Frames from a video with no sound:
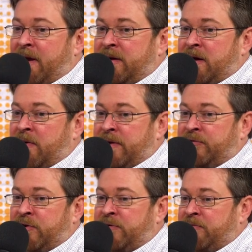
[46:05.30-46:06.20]
you know,
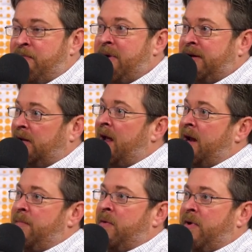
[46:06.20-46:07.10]
it just means a
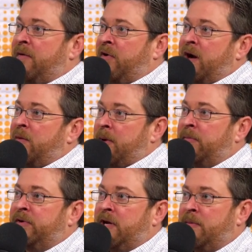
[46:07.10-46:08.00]
lot to me whenever I hear
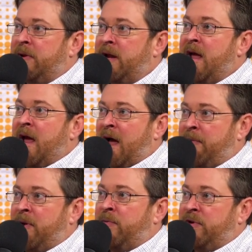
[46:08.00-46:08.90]
people tell me
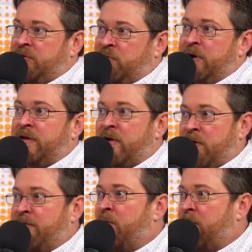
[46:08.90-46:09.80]
I've been with you 20,
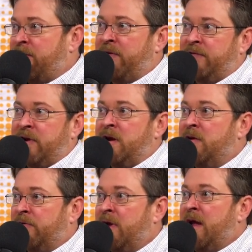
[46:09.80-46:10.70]
30, 40, 50
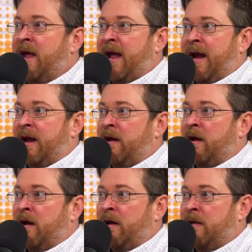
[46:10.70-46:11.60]
years, and
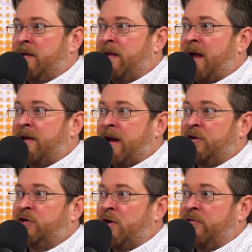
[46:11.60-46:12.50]
that
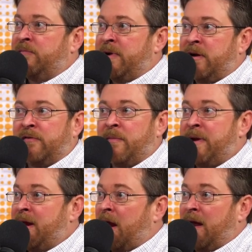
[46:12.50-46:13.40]
shows, because I
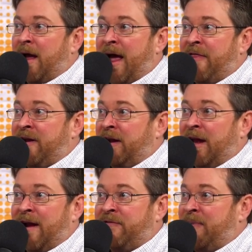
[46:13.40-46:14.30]
mean, I think the
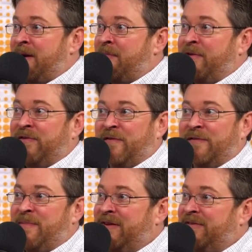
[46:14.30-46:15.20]
lifespan of most
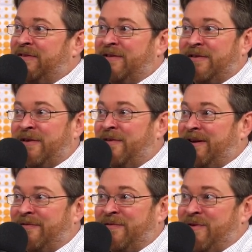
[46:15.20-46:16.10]
service businesses is
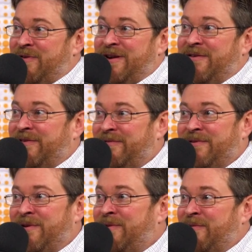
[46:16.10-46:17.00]
only a few years,
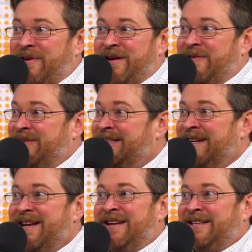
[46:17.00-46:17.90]
2-3 years.
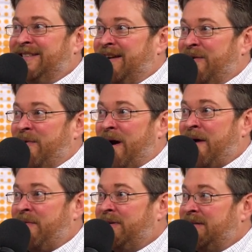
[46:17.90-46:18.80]
So
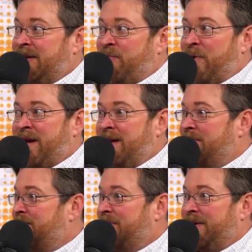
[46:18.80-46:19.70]
obviously, if we
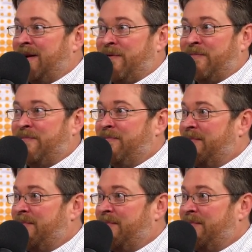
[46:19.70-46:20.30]
can, you know,